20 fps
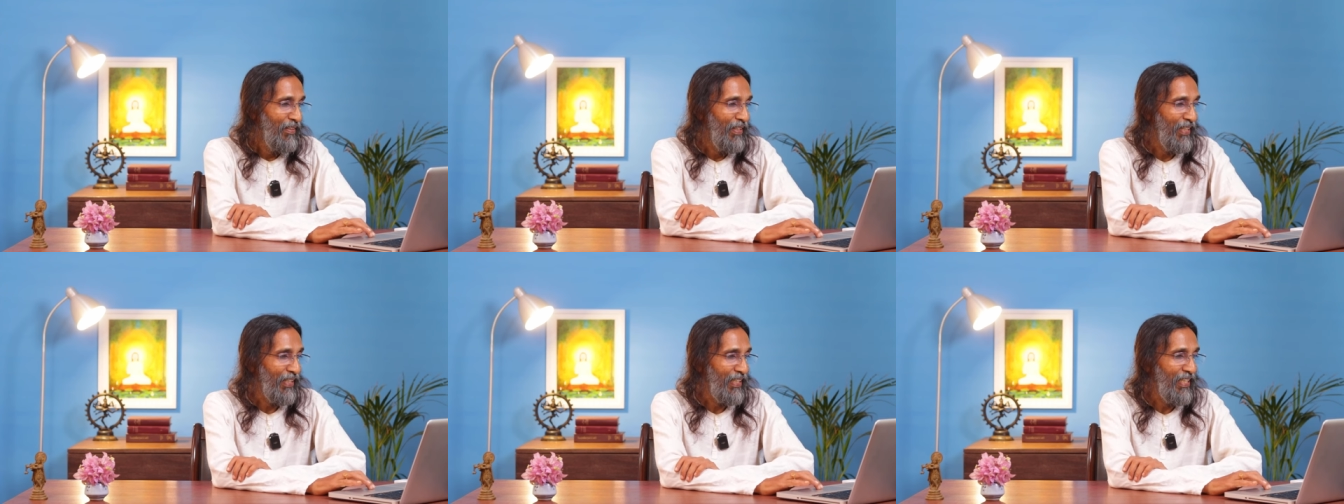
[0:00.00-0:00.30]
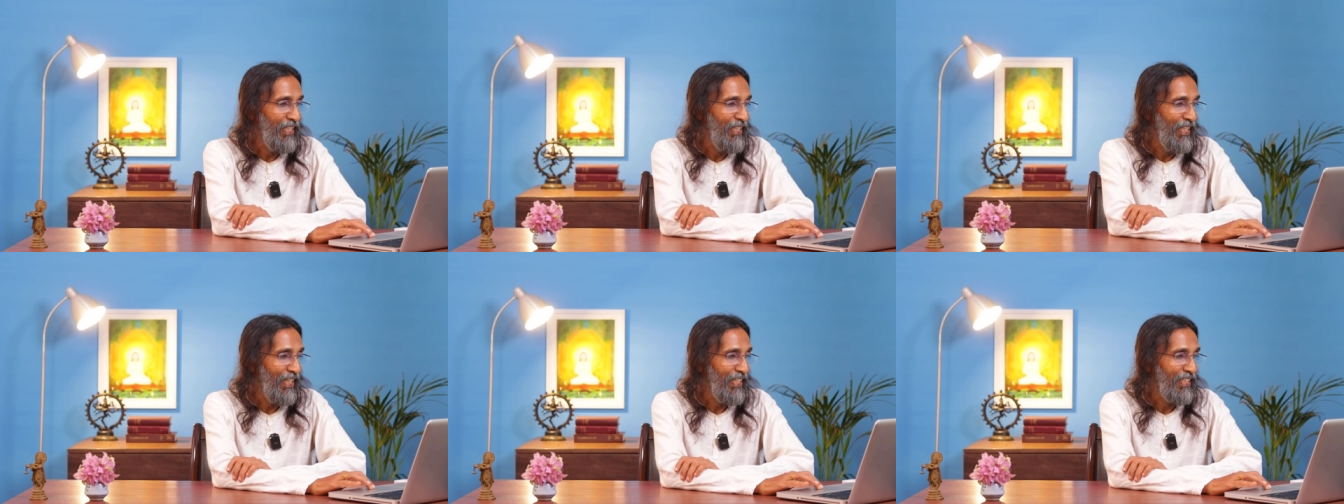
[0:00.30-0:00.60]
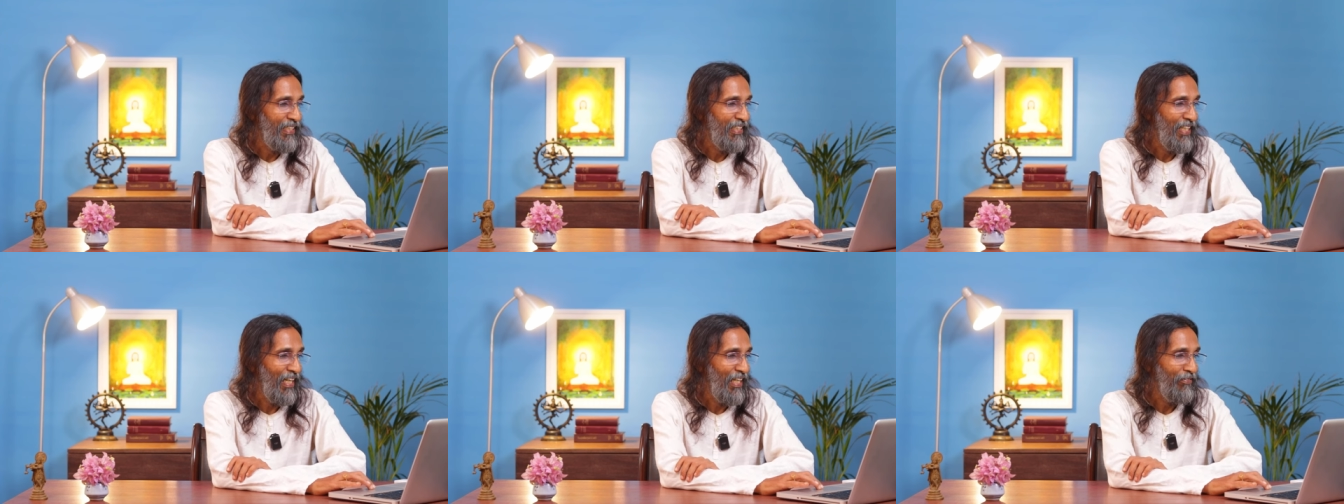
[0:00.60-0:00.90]
The Gita
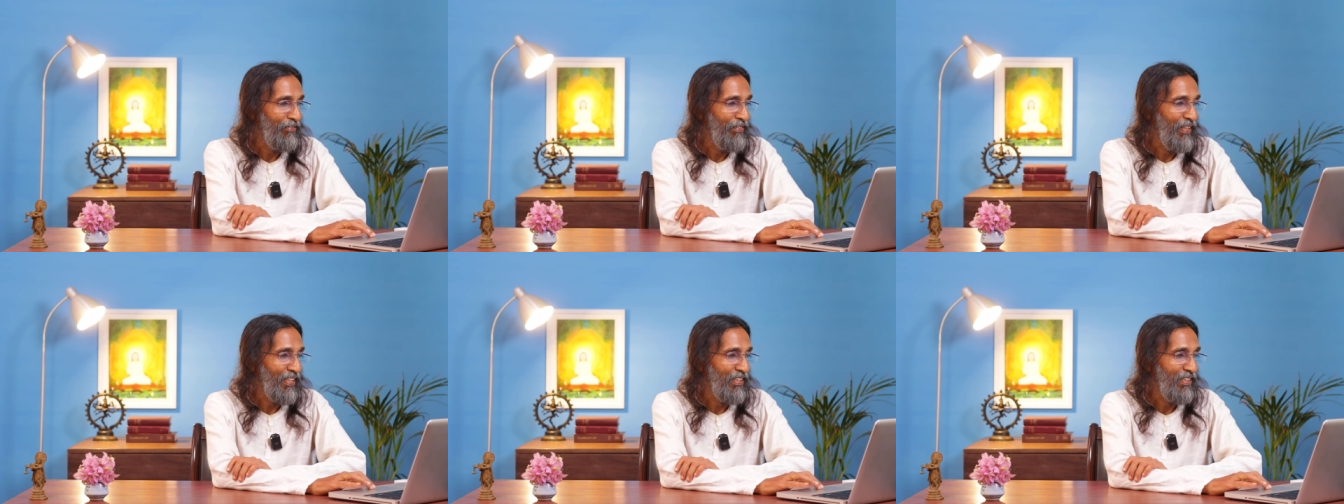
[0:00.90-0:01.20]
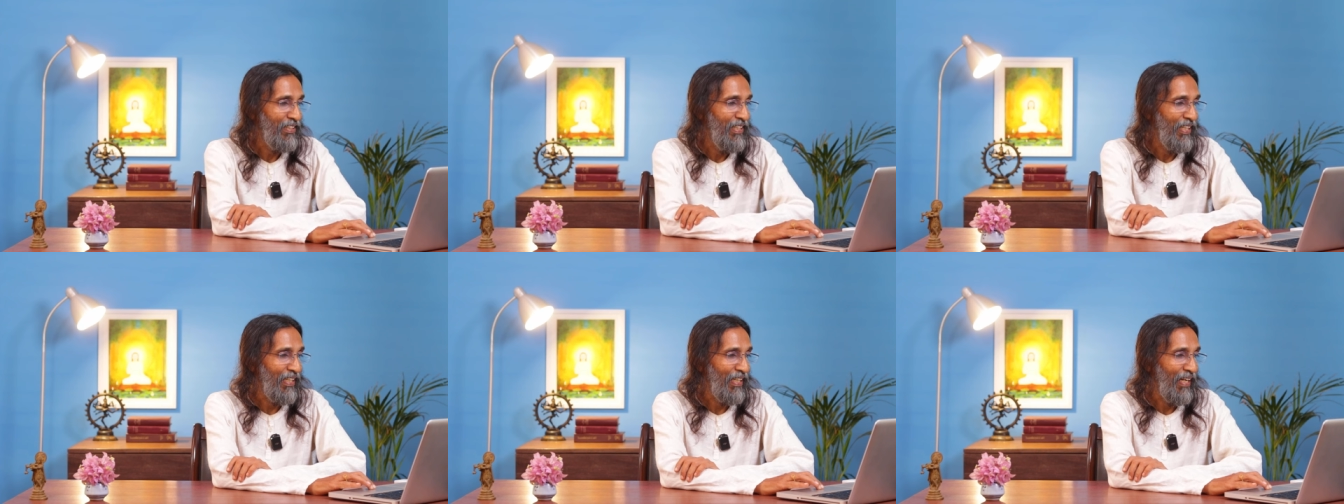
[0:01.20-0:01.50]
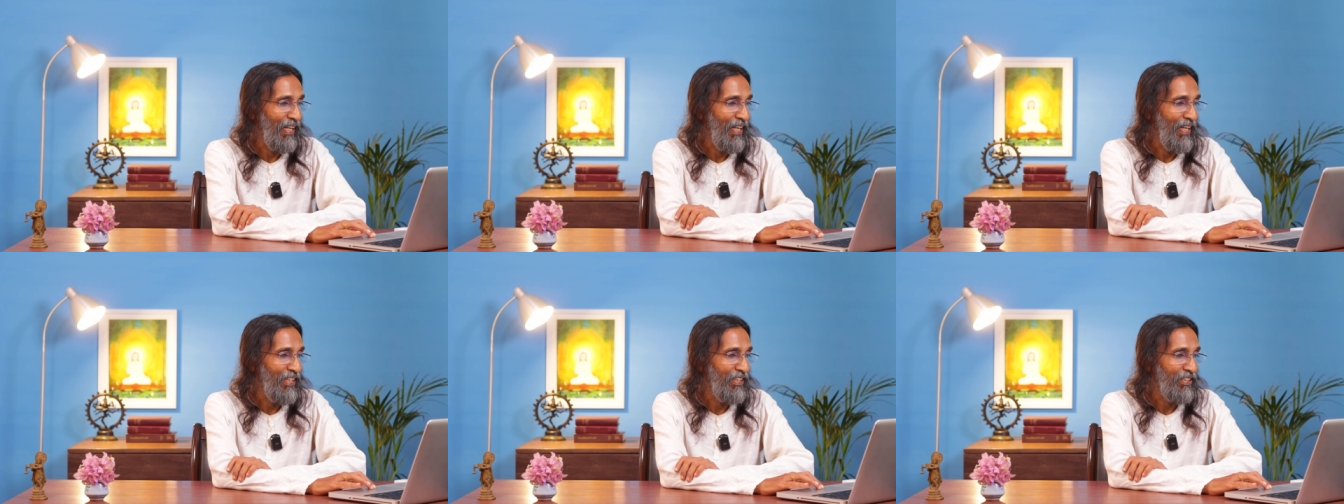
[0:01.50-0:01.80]
itself thus
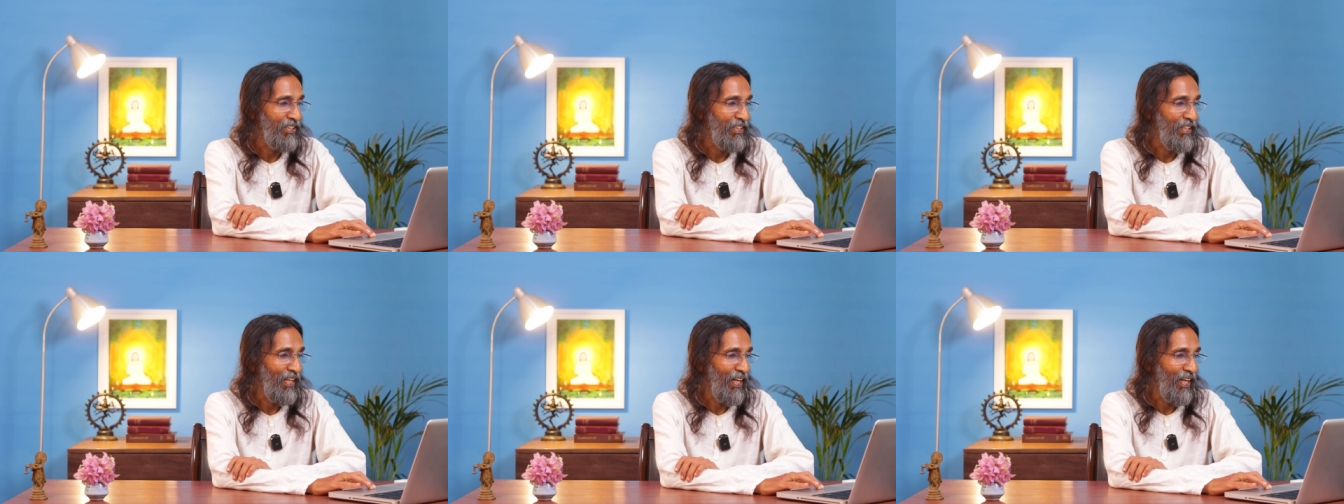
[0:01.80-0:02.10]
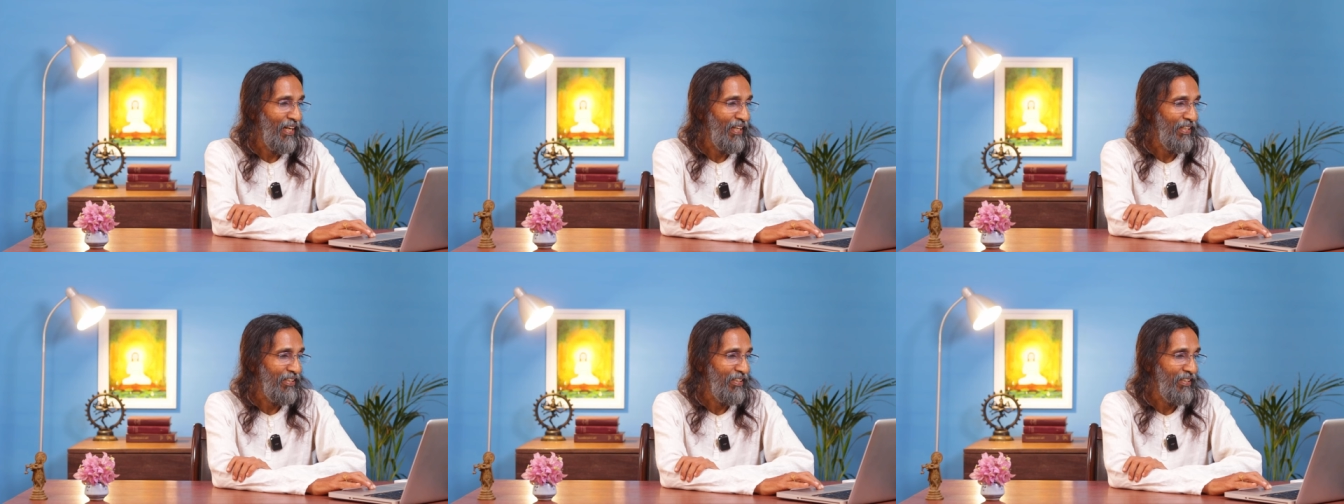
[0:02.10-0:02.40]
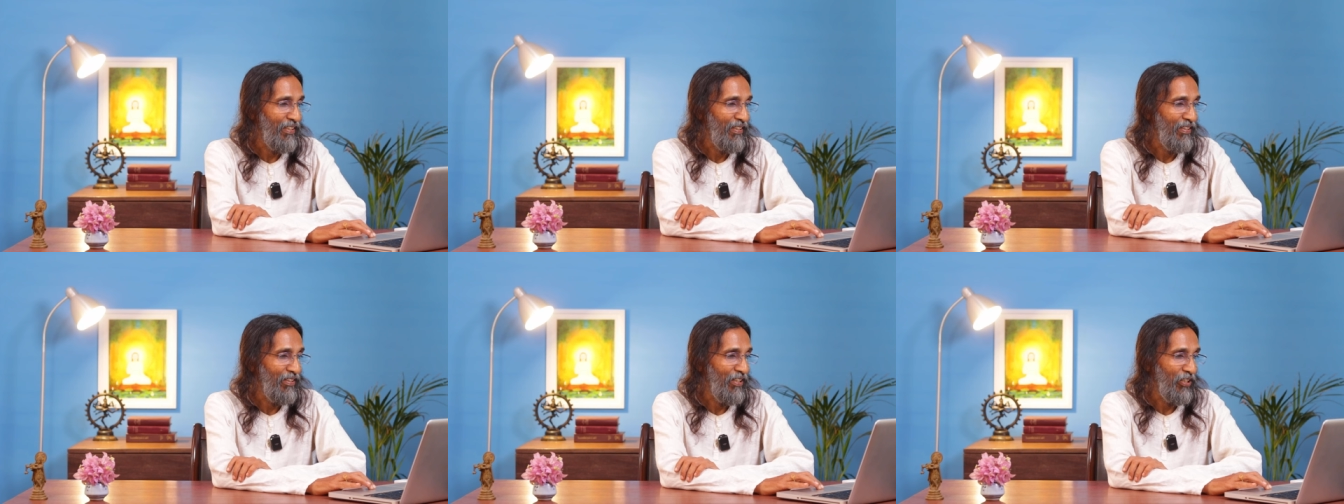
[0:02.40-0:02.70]
declares
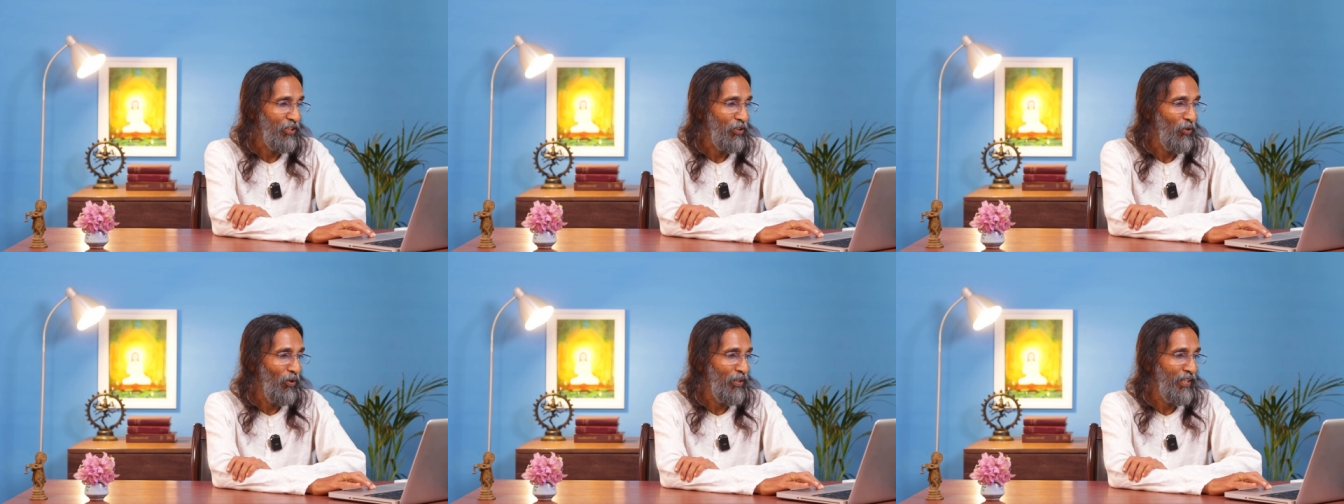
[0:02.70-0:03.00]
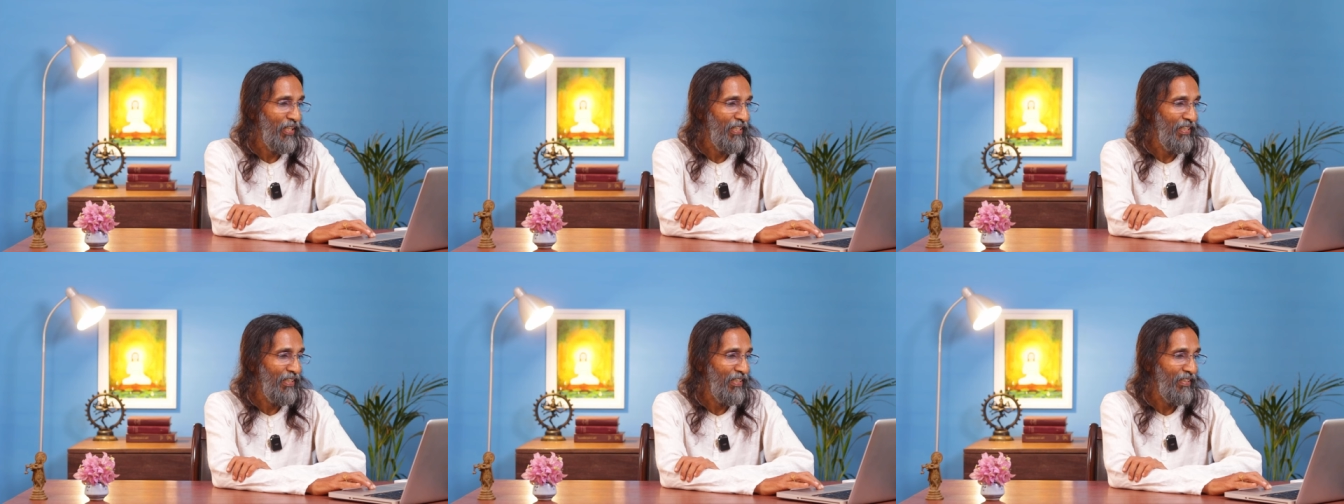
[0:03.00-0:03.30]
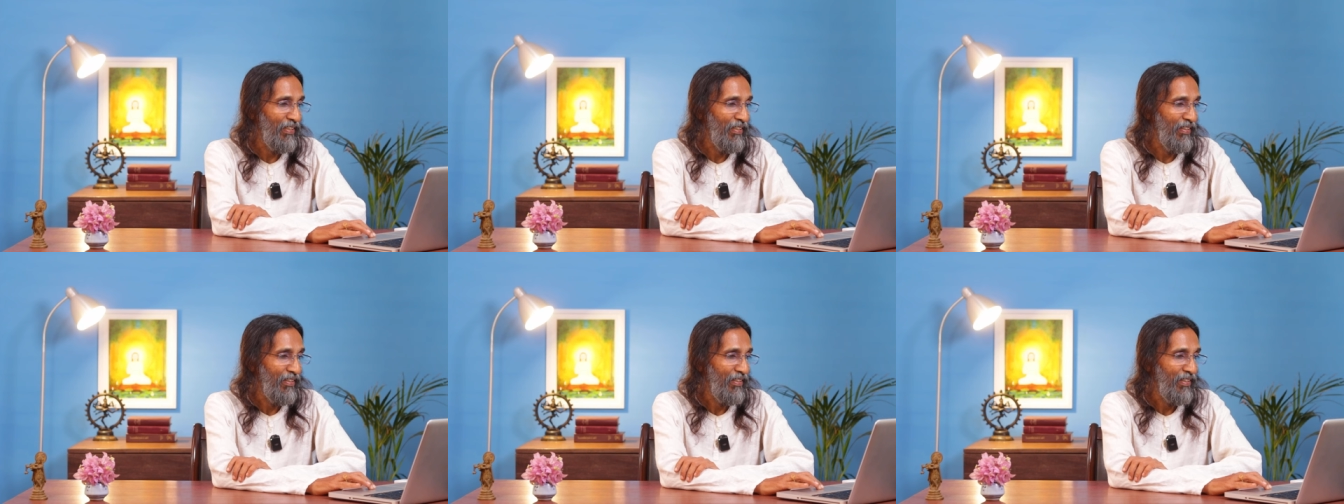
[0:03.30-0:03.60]
that the
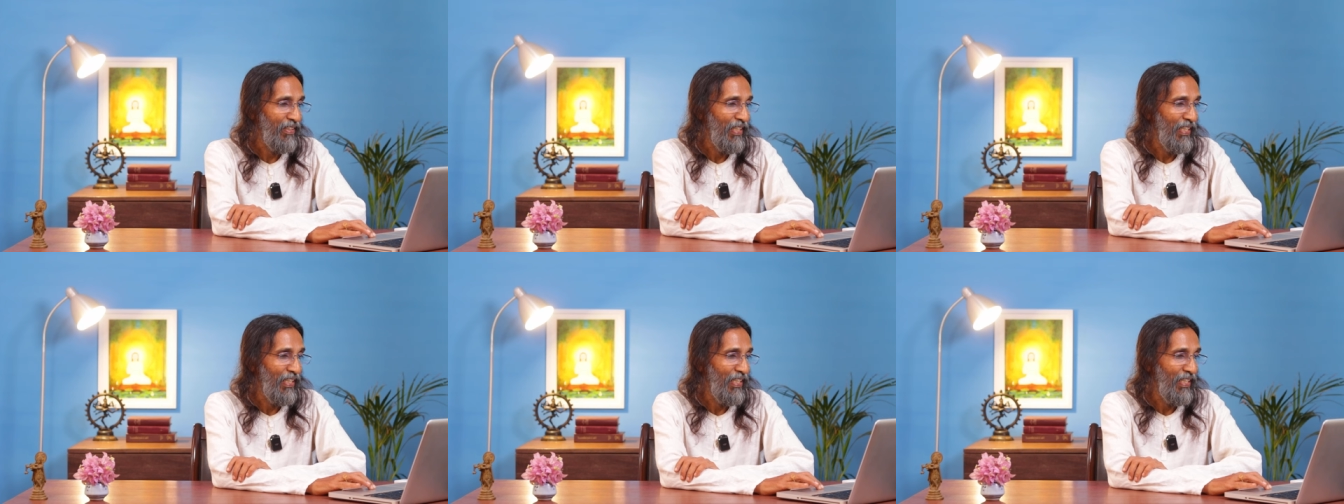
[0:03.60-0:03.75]
yogin